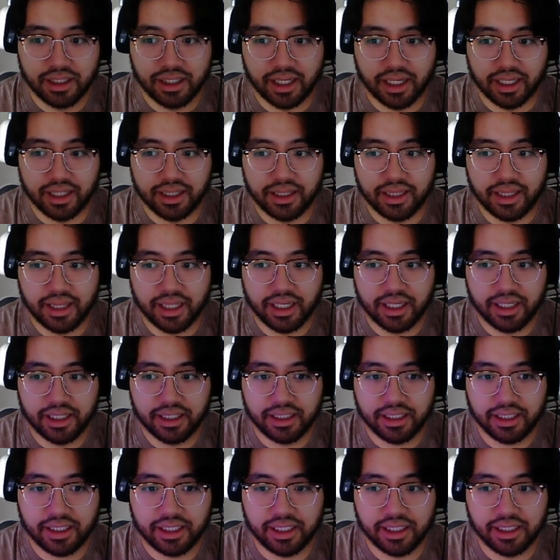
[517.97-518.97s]
And then
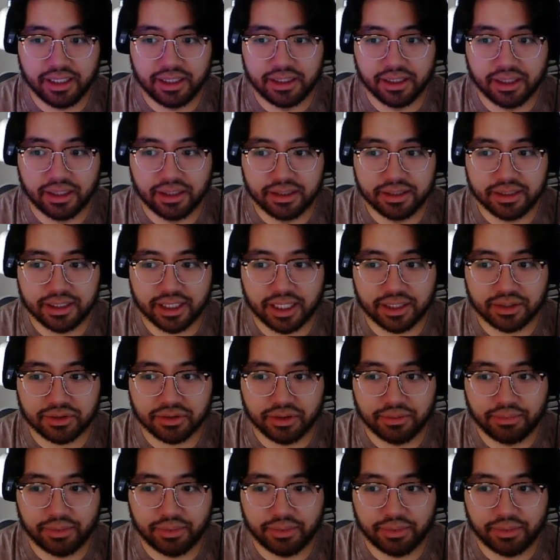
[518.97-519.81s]
he does actually